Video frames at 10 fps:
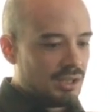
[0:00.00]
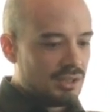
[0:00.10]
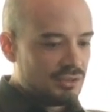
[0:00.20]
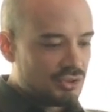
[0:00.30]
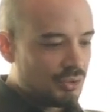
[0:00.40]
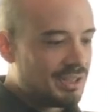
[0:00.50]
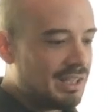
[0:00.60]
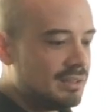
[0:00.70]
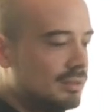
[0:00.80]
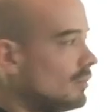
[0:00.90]
So
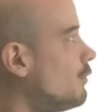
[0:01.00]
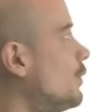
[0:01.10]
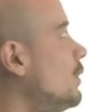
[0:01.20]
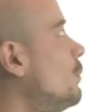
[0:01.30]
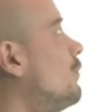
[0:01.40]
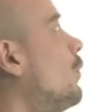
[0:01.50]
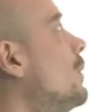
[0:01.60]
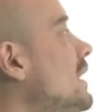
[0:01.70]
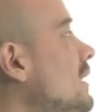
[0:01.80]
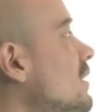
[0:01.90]
then for
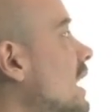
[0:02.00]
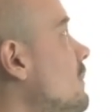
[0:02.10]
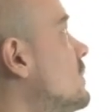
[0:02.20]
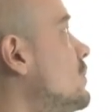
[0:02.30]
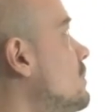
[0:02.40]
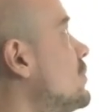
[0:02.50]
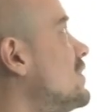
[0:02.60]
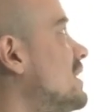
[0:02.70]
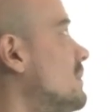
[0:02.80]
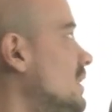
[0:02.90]
reading the name, it's pretty much the
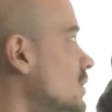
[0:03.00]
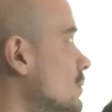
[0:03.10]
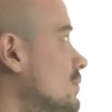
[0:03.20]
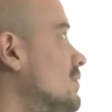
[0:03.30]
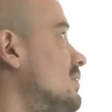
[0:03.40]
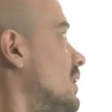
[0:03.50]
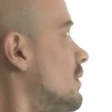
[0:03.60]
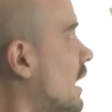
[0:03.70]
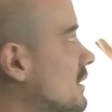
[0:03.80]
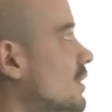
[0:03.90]
same thing. You just
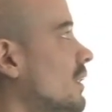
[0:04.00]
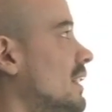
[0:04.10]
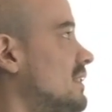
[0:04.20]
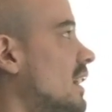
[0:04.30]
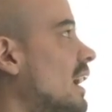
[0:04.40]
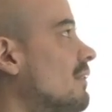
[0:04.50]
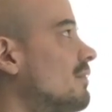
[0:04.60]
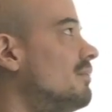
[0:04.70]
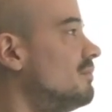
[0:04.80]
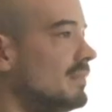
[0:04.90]
as long as I have
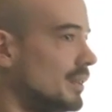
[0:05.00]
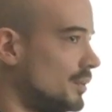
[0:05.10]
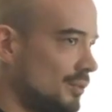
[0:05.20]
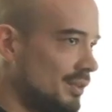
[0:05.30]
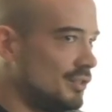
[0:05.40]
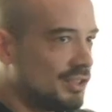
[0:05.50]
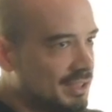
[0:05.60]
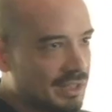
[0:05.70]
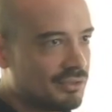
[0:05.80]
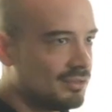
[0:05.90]
letters or digit,
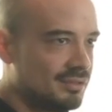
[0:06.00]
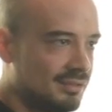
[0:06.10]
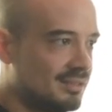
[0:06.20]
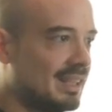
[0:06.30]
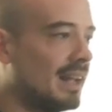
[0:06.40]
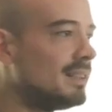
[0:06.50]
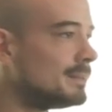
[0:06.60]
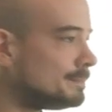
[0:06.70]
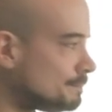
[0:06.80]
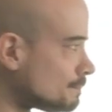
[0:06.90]
I just scan it.
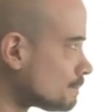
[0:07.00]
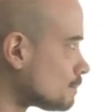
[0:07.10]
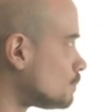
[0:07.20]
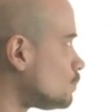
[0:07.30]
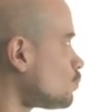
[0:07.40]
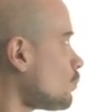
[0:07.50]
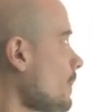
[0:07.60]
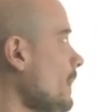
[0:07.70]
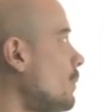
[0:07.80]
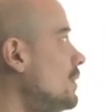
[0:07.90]

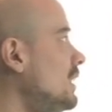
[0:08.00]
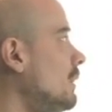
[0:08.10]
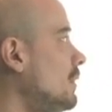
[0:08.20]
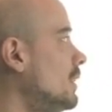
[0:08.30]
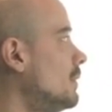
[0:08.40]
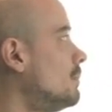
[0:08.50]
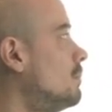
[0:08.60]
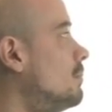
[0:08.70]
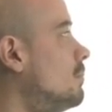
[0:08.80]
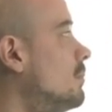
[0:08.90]
One thing I want
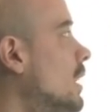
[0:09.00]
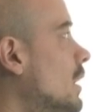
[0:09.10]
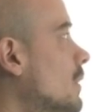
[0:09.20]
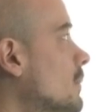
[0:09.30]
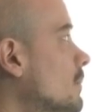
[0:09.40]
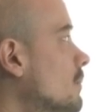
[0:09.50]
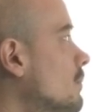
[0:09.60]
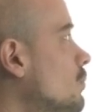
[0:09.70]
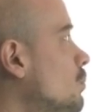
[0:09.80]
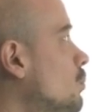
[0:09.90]
to
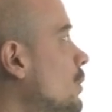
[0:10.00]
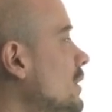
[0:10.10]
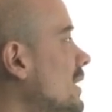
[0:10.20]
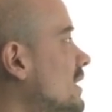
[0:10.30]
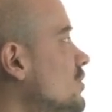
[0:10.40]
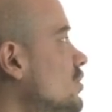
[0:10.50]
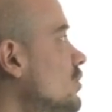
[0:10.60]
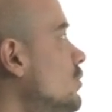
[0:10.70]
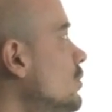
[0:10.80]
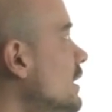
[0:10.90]
bring your attention
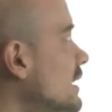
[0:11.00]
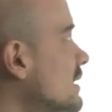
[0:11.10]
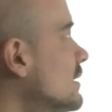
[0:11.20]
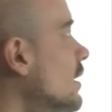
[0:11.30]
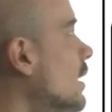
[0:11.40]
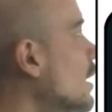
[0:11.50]
to is the